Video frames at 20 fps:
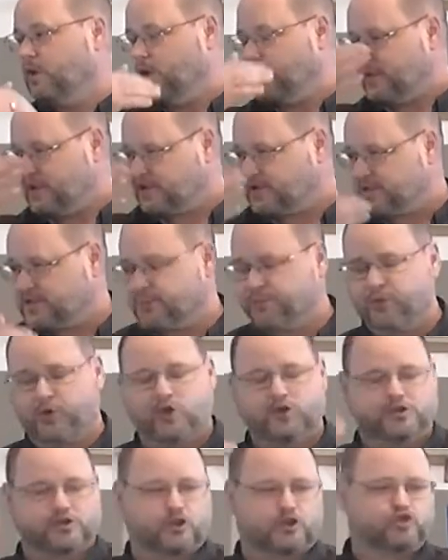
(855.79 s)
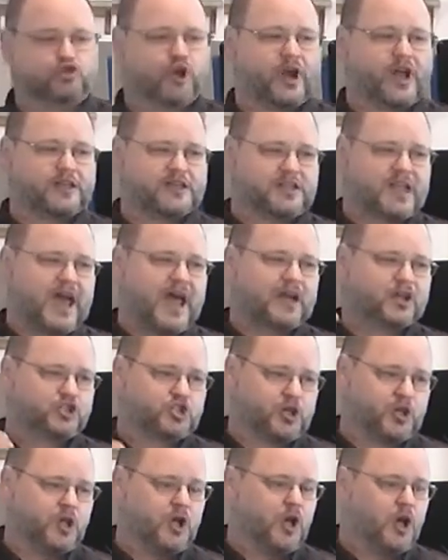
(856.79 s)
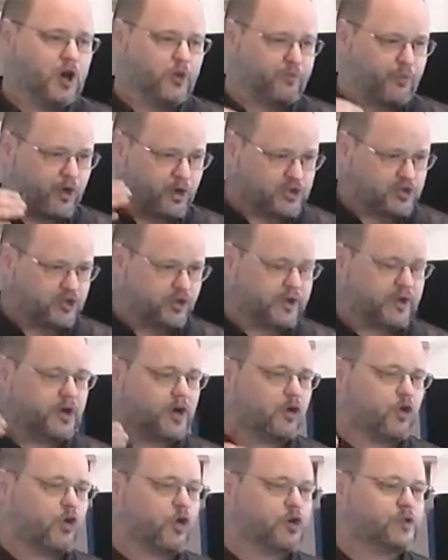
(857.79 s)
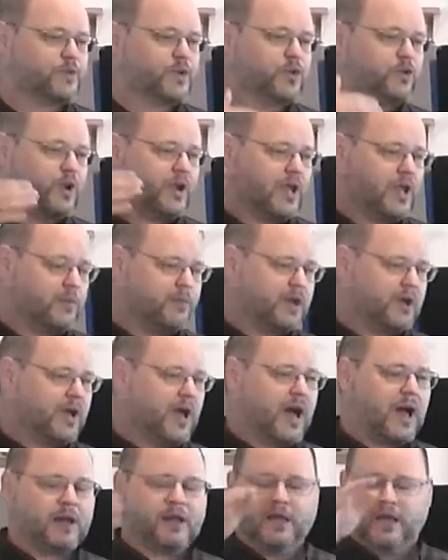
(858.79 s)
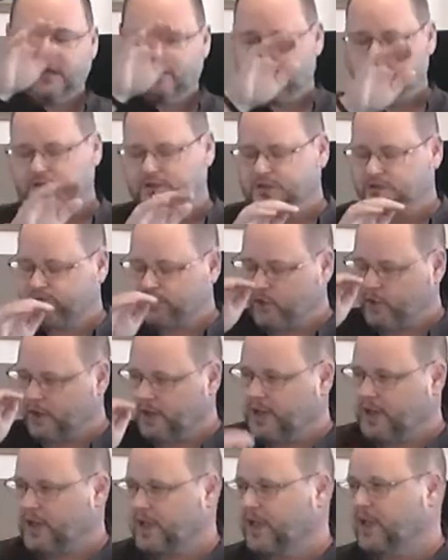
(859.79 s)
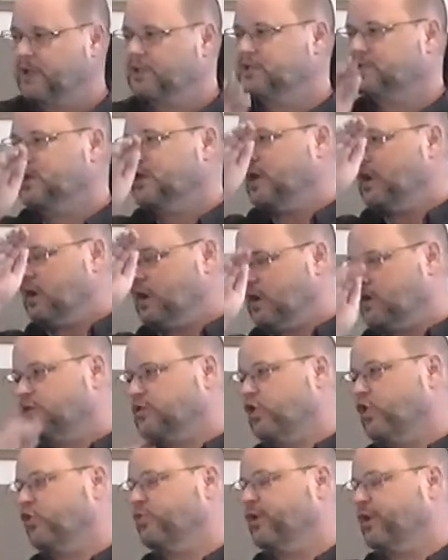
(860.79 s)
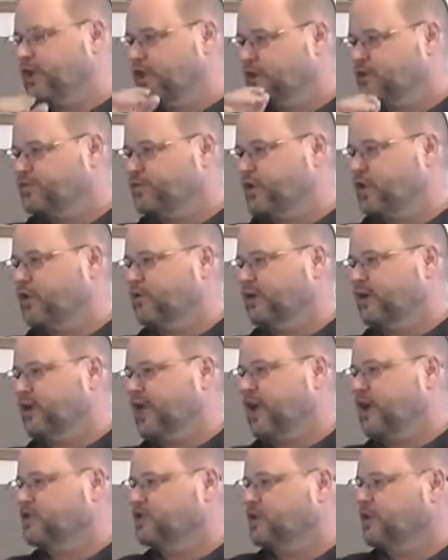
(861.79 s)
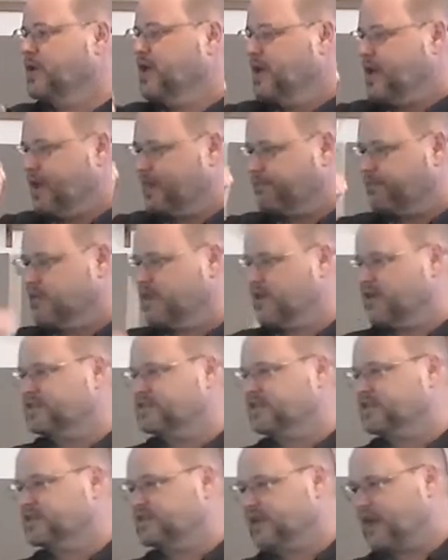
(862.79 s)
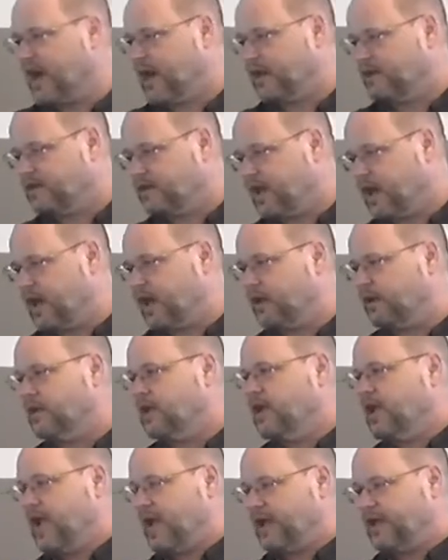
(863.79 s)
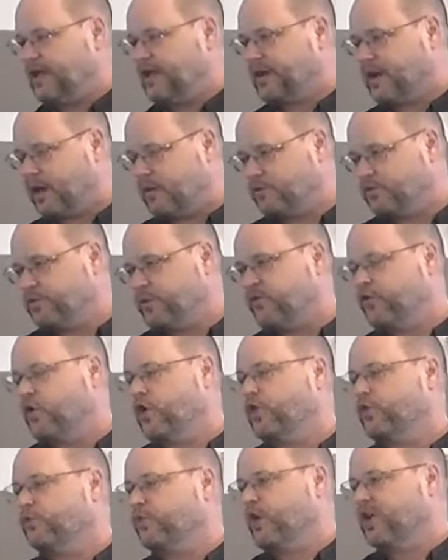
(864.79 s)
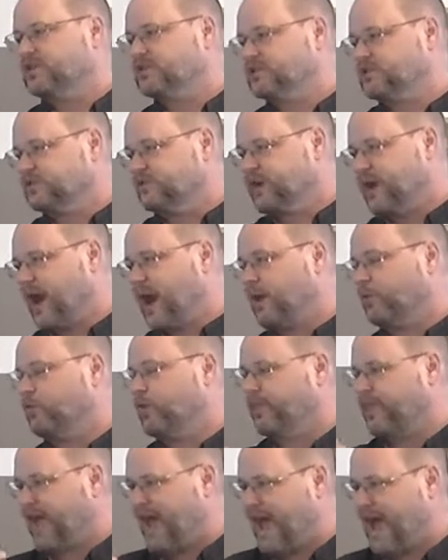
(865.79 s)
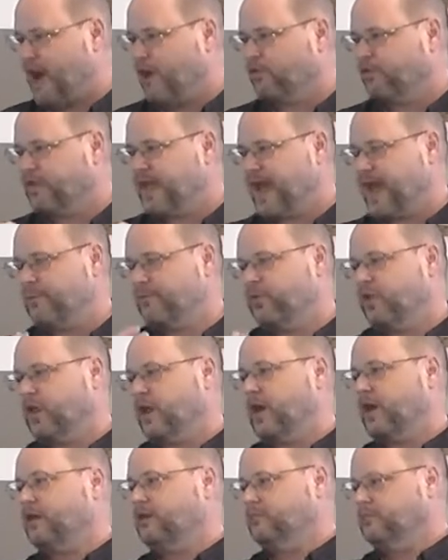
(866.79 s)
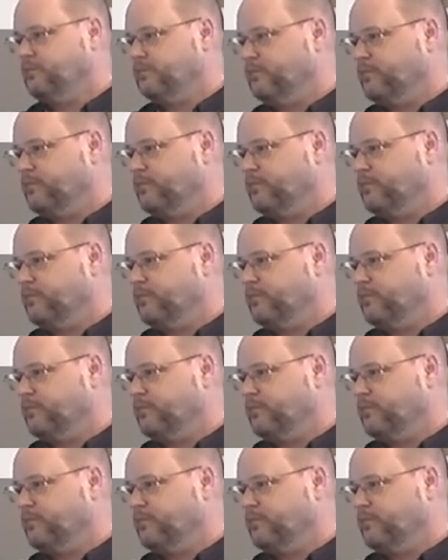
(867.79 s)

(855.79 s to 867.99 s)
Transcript: this is a personal transaction, a personal intercourse between him and God. This is for his atonement, his purification. If this is not done and he comes before the presence of God without that blood,